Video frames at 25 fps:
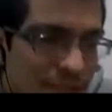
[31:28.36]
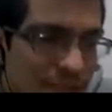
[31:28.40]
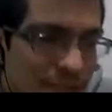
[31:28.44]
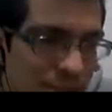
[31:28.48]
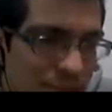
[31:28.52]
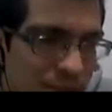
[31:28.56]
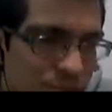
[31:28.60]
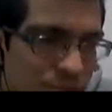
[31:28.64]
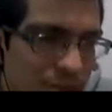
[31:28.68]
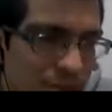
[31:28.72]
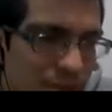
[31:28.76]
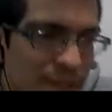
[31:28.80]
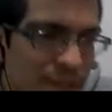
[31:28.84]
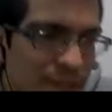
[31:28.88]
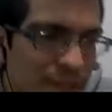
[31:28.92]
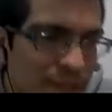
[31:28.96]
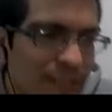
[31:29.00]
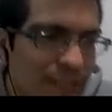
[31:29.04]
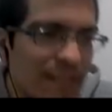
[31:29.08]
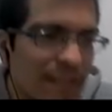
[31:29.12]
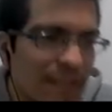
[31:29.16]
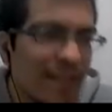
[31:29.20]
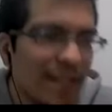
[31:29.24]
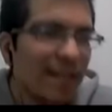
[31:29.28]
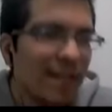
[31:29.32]

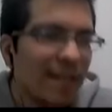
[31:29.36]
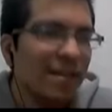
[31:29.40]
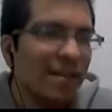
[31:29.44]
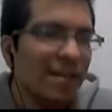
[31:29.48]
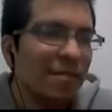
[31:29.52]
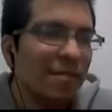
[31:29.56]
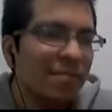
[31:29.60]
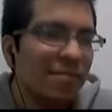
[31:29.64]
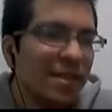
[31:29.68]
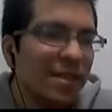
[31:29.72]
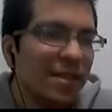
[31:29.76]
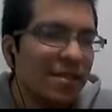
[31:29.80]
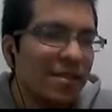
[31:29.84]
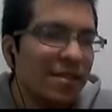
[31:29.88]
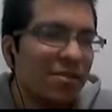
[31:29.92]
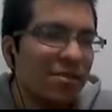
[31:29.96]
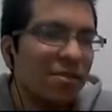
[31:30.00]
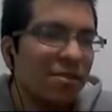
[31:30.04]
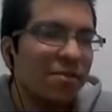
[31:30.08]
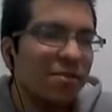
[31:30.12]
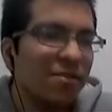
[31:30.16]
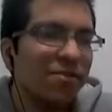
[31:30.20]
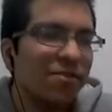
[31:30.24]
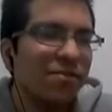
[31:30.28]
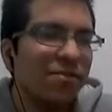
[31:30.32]
understand a little bit
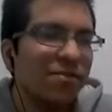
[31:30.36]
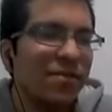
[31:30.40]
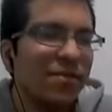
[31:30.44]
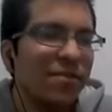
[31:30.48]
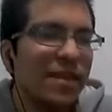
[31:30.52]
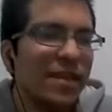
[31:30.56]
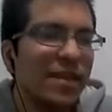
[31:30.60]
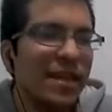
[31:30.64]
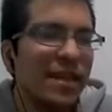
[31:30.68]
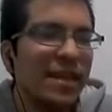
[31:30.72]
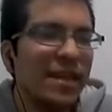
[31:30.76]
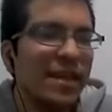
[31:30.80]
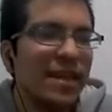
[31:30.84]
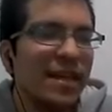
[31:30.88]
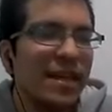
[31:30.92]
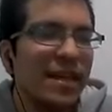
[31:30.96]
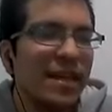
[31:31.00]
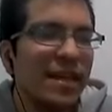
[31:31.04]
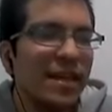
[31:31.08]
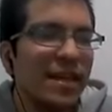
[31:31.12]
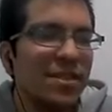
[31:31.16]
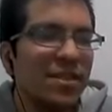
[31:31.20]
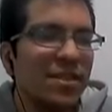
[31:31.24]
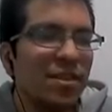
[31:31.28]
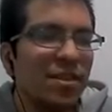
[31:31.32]
of the
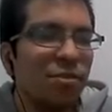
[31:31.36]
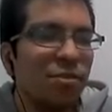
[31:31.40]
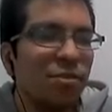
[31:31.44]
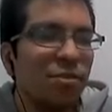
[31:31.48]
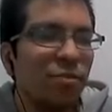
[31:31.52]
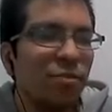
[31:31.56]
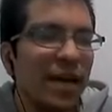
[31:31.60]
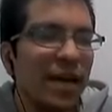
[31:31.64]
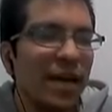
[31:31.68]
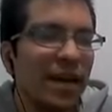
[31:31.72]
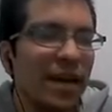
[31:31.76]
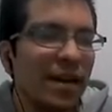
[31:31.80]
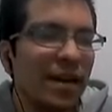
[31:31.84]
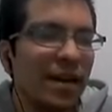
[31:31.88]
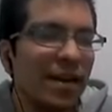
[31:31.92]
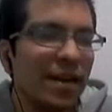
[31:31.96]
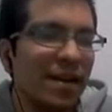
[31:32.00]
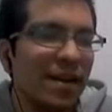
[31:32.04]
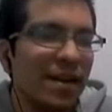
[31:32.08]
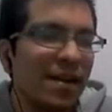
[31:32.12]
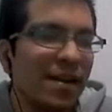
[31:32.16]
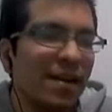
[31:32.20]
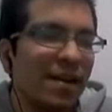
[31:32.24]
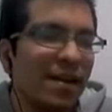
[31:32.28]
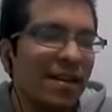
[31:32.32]

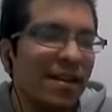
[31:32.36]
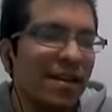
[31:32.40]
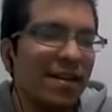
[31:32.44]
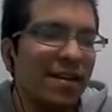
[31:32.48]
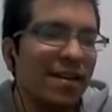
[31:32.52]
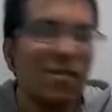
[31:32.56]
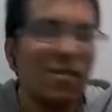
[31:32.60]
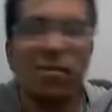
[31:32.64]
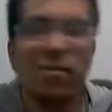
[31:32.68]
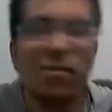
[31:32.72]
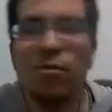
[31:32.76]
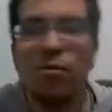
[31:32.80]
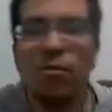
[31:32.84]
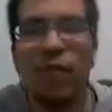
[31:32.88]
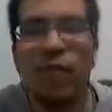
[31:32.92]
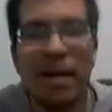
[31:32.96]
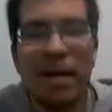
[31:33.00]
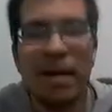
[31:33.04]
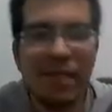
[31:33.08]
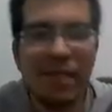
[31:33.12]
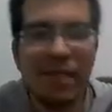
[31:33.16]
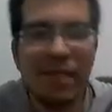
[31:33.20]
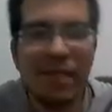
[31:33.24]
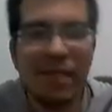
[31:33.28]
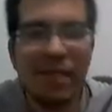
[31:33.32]
SQL
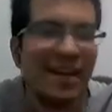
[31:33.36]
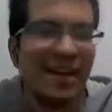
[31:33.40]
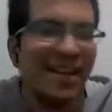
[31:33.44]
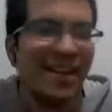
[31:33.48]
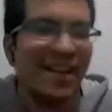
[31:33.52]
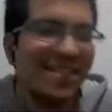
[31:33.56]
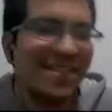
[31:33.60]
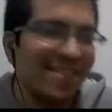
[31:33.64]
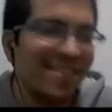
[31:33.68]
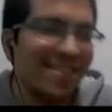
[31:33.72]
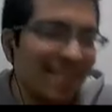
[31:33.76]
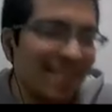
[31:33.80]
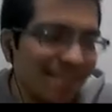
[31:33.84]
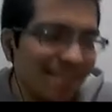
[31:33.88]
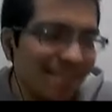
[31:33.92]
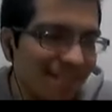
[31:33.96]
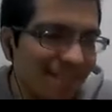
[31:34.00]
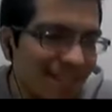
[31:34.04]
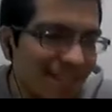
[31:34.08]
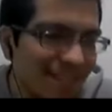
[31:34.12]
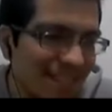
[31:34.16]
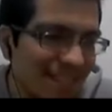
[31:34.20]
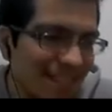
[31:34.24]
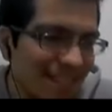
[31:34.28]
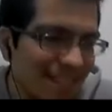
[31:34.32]
grammar. I don't know how to
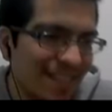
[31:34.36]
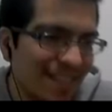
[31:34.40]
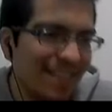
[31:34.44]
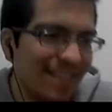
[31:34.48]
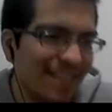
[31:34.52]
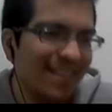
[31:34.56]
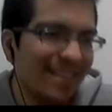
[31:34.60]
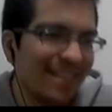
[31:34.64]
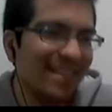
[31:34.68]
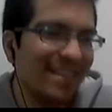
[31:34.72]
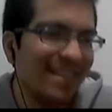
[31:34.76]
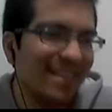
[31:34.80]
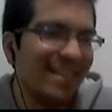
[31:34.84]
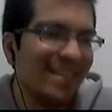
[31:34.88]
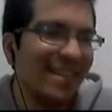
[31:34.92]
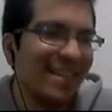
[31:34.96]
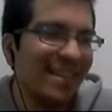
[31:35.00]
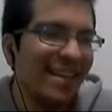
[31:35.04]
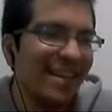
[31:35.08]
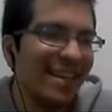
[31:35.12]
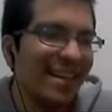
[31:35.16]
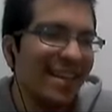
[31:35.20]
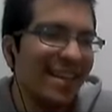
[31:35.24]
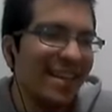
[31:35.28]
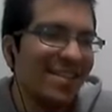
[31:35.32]
say it.
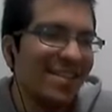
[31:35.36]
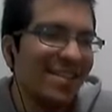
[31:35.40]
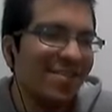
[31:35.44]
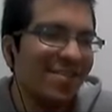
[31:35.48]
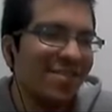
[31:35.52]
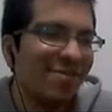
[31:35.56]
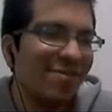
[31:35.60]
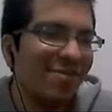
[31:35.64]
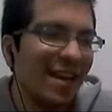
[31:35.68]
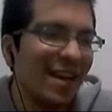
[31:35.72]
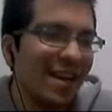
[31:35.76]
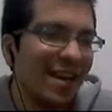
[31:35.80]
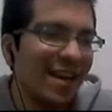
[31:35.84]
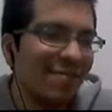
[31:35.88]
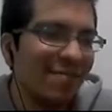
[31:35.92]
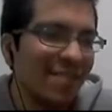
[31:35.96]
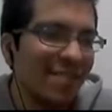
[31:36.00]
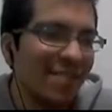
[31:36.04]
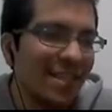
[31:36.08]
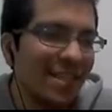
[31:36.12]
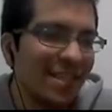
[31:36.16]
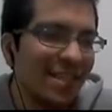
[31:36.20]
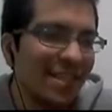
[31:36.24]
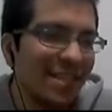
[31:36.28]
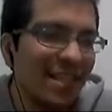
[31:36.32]
SQL
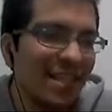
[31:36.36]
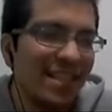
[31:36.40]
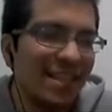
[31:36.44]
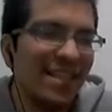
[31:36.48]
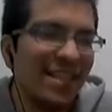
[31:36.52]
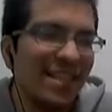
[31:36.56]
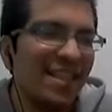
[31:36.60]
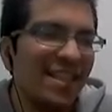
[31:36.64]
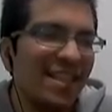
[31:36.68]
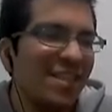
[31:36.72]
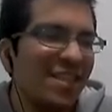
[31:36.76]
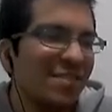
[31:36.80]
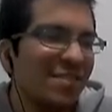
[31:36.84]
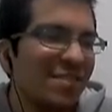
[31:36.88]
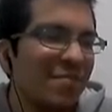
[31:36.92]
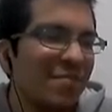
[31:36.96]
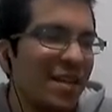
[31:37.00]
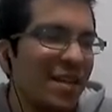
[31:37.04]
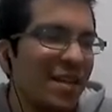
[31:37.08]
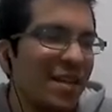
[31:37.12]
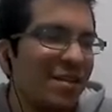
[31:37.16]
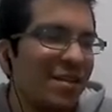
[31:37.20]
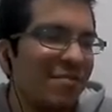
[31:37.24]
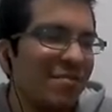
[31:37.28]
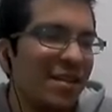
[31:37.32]
language. It is
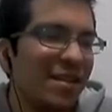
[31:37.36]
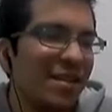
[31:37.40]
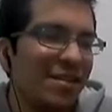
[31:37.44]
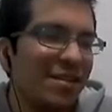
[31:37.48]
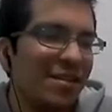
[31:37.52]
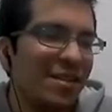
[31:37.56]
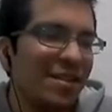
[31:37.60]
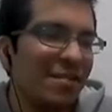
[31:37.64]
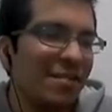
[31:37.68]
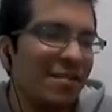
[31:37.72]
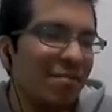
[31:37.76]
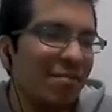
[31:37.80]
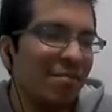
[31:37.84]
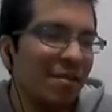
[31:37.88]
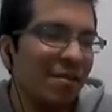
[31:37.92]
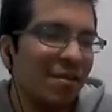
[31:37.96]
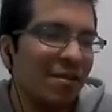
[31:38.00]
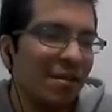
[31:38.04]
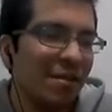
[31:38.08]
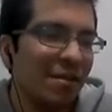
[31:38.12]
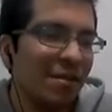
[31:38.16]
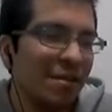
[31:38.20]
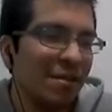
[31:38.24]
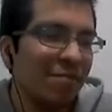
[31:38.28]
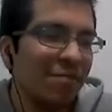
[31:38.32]
very, very simple.
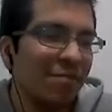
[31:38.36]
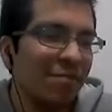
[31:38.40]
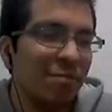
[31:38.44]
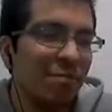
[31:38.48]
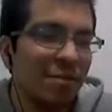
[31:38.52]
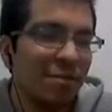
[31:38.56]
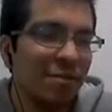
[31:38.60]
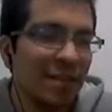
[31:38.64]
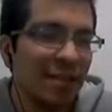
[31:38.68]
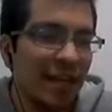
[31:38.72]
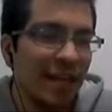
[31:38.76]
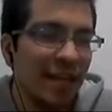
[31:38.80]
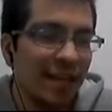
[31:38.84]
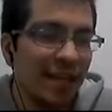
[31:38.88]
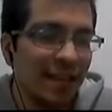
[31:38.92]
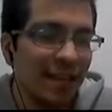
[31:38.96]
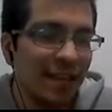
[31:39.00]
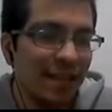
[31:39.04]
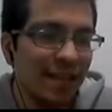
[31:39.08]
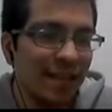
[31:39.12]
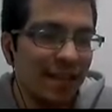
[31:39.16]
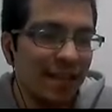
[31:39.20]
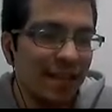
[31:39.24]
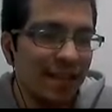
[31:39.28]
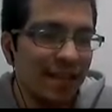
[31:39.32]
It works like
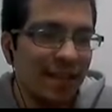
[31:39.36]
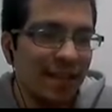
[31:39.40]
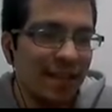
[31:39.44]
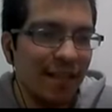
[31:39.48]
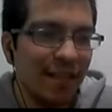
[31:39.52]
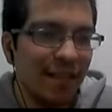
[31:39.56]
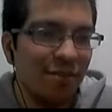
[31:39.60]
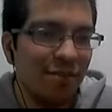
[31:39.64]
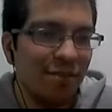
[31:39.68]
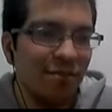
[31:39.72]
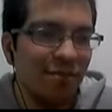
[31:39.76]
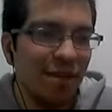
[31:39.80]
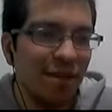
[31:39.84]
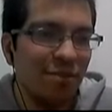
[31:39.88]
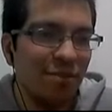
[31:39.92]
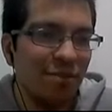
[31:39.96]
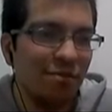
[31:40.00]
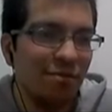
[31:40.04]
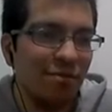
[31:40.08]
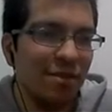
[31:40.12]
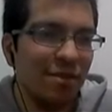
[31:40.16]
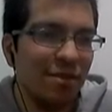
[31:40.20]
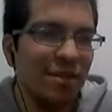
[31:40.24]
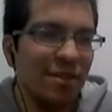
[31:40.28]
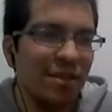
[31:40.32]
this, and you can use
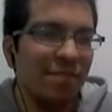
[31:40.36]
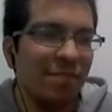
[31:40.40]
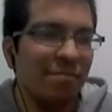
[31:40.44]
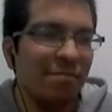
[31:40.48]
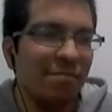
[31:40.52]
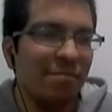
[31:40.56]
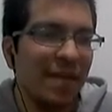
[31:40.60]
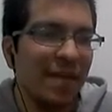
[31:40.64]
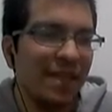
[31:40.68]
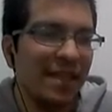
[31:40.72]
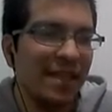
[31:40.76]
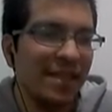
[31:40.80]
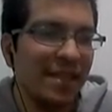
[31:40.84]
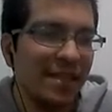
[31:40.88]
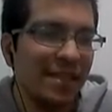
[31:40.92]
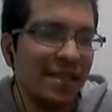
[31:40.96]
it in pandas.